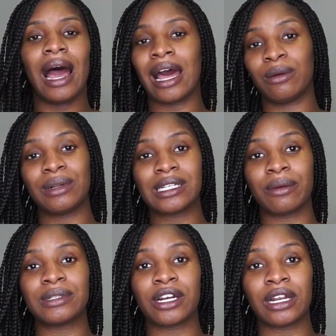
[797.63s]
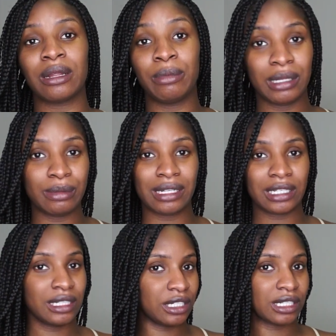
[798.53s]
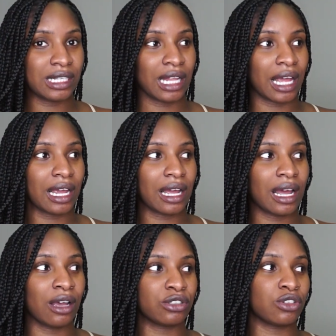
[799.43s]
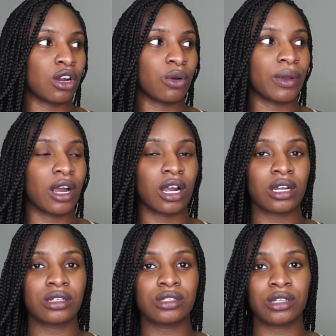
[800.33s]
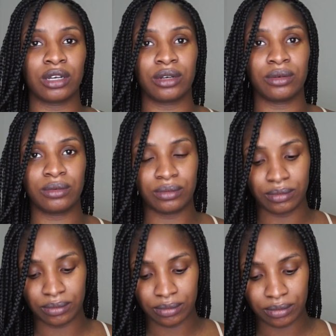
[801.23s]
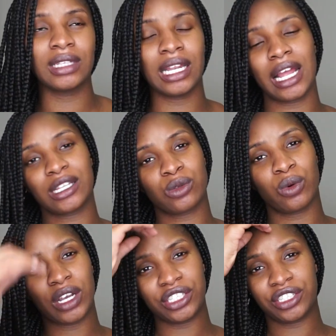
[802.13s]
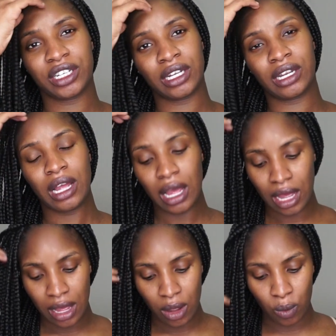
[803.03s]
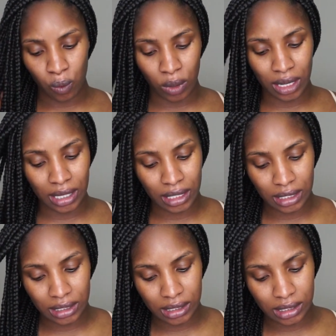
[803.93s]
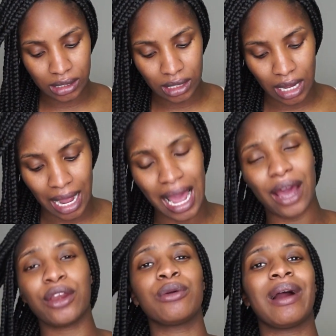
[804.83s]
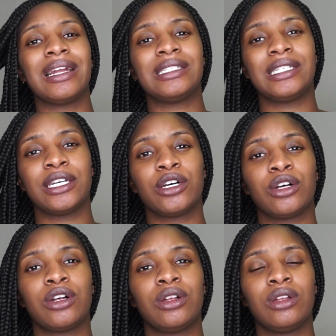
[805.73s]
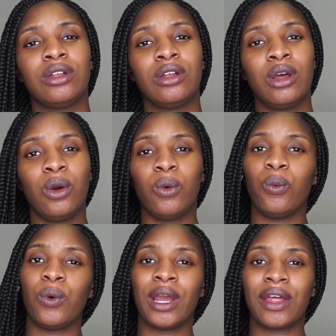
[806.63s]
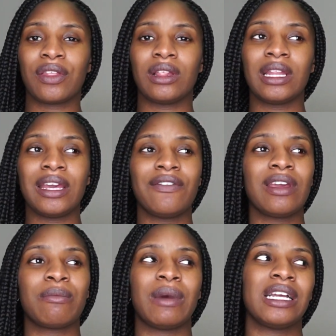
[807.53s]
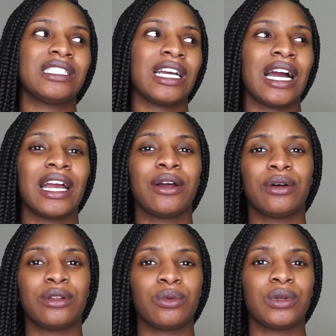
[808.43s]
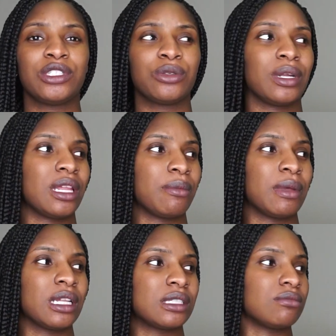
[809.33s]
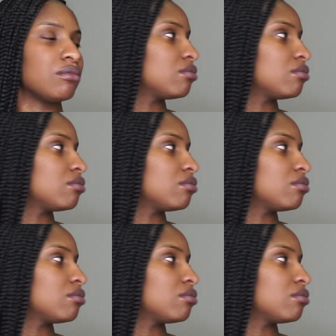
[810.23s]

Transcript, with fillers: I don't want to sound retarded, but it's basically just see like how strong we are. So the next question was, how do I deal with leaving my child when joining the military?